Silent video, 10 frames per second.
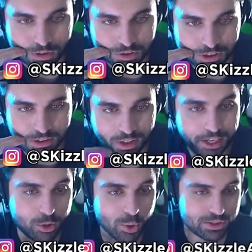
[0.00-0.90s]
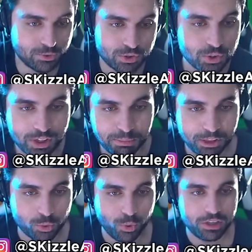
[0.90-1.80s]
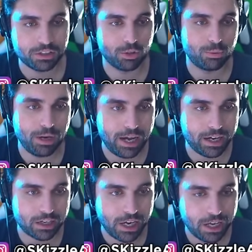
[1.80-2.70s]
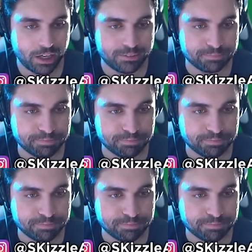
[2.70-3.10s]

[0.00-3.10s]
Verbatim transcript: this is like Ghost of Tsushima 20 though, my god.